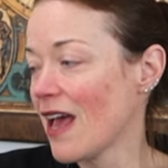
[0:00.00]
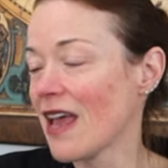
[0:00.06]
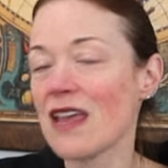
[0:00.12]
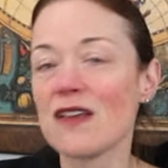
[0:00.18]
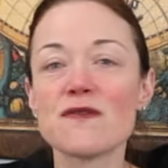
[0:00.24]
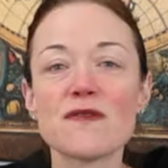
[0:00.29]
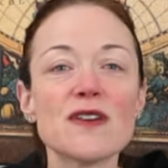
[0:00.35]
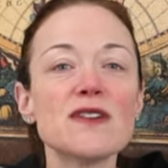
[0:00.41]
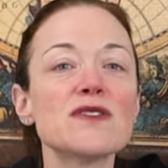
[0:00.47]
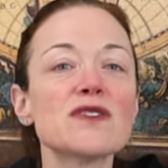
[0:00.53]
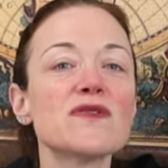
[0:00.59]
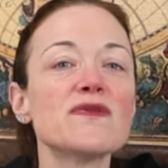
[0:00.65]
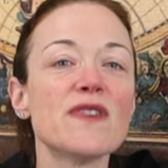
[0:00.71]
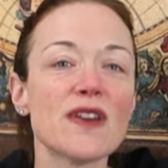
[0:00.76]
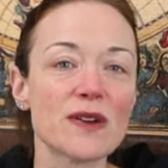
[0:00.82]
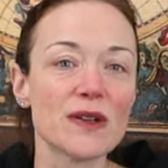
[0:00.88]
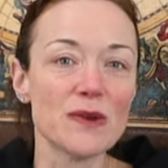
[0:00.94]
it feels
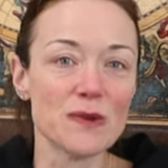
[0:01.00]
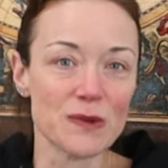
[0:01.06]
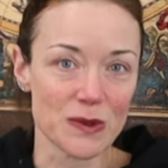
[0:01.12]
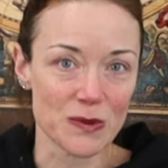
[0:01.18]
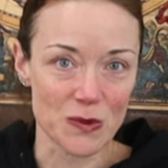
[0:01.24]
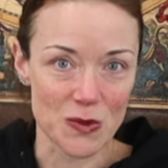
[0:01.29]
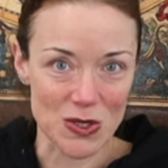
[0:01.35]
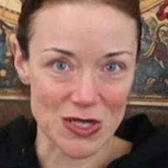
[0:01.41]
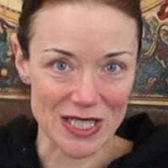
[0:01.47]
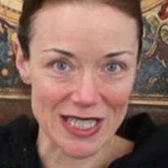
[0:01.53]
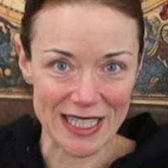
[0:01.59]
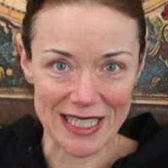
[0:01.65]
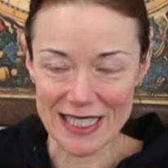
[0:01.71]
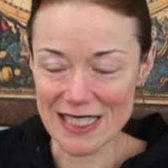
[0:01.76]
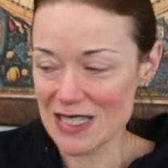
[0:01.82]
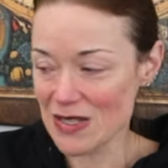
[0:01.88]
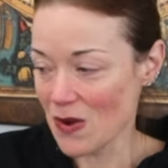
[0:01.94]
very
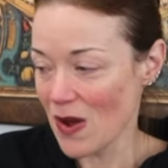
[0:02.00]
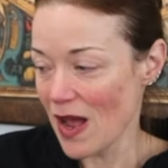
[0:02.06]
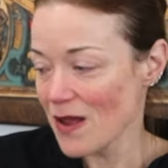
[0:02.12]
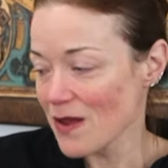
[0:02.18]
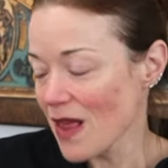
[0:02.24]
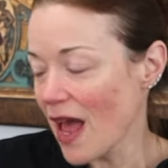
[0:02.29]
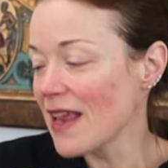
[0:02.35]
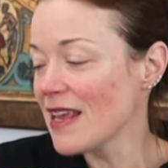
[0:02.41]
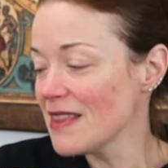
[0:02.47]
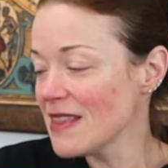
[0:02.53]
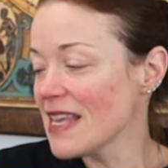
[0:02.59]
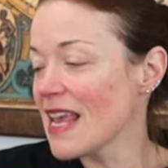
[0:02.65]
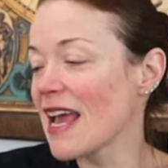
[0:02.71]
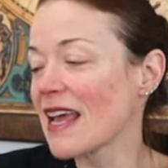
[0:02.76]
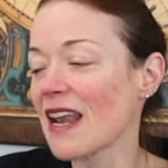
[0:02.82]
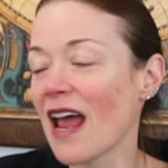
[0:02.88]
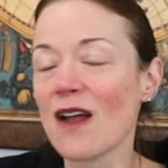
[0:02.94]
rewarding. So in
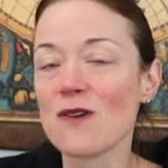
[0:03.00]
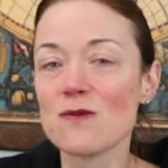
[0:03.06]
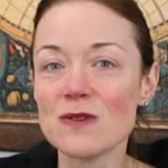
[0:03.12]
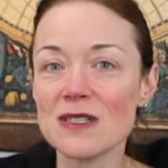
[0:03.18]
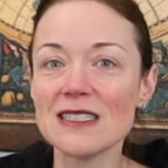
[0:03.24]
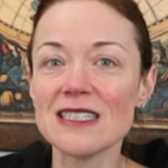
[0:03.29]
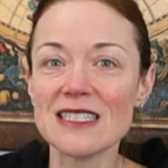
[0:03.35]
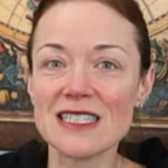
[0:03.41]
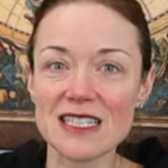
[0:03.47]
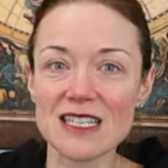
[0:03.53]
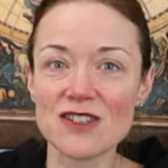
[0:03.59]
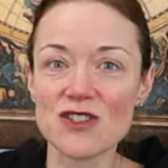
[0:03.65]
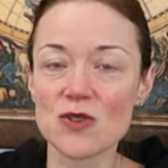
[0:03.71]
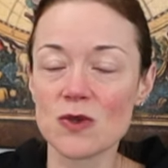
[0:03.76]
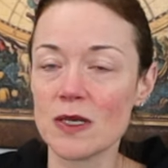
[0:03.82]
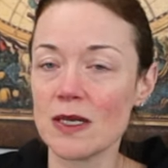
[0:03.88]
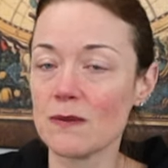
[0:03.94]
the end, I really did
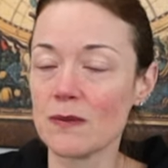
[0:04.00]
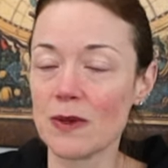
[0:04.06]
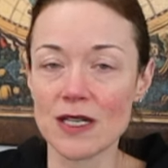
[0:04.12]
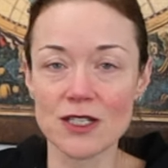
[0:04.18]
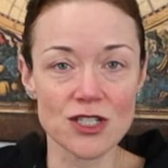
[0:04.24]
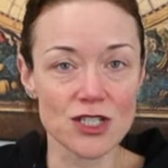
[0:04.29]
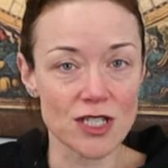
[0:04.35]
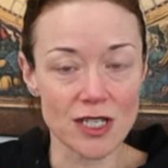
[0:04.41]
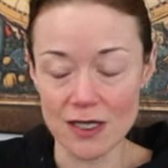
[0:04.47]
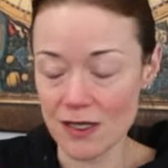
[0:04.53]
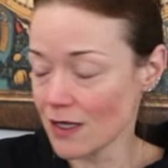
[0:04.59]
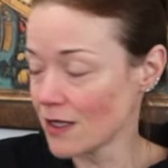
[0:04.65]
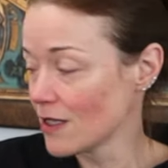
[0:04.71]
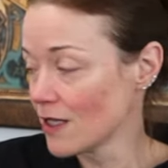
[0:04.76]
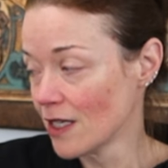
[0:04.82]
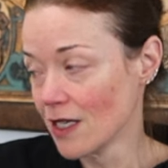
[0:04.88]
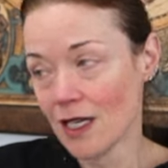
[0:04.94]
enjoy it, but
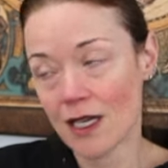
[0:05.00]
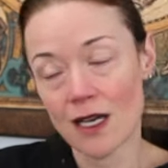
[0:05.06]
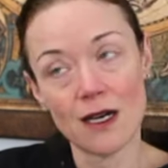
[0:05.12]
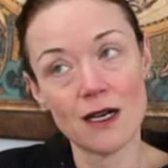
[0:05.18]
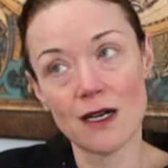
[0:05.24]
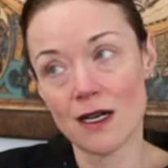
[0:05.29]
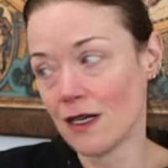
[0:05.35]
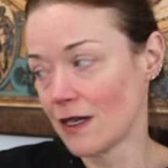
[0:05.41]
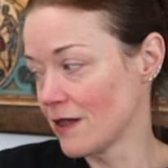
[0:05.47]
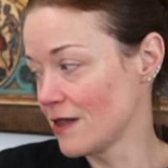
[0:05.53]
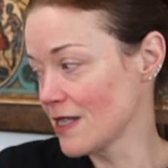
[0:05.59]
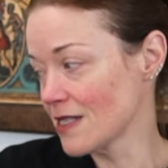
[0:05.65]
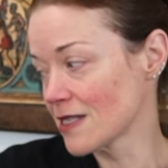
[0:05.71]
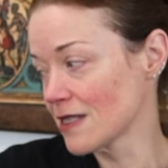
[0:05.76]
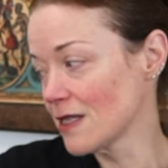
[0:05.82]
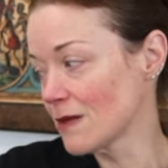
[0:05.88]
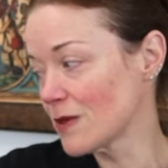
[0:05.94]
she, oh,
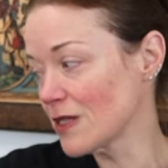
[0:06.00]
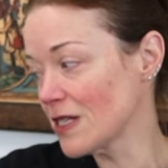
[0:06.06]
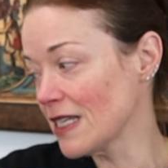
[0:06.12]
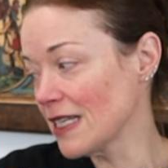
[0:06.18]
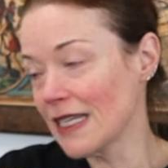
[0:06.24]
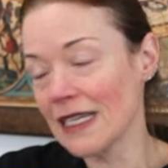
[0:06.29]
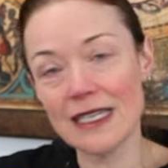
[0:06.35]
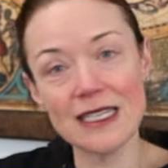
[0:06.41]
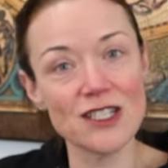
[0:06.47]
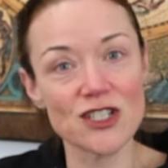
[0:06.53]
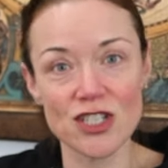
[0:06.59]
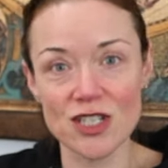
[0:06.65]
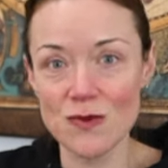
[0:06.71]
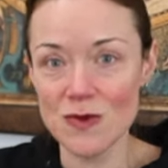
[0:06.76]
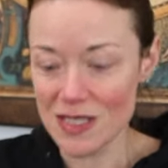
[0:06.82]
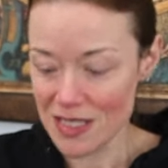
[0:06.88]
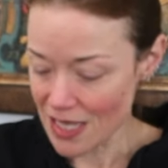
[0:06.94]
this Liberty lady,
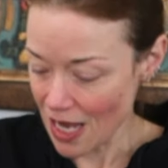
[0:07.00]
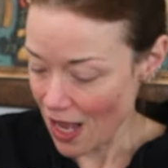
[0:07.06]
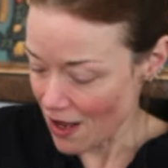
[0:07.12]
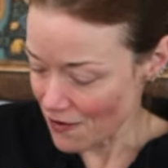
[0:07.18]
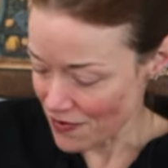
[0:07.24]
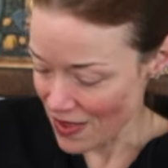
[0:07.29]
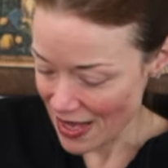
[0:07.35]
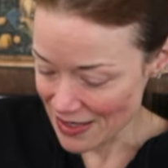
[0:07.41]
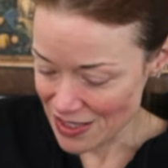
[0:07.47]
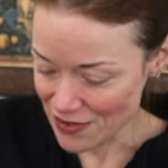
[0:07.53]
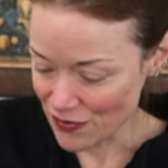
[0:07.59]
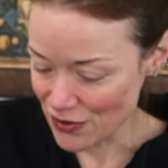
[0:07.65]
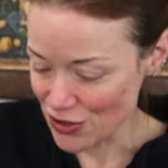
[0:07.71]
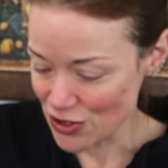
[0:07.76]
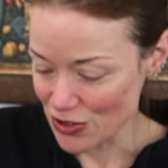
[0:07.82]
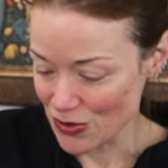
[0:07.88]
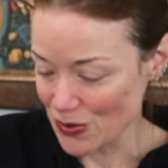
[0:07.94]
she was tough, that's
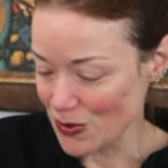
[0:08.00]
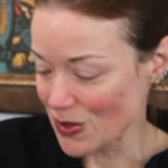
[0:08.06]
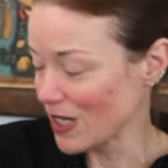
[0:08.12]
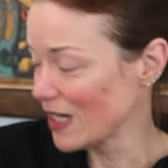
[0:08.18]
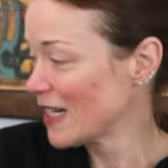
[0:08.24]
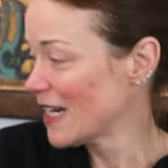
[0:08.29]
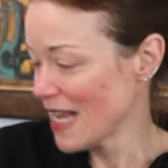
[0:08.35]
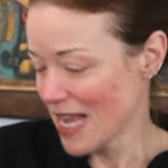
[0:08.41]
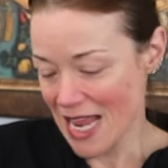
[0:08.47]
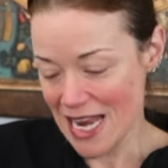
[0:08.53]
for sure.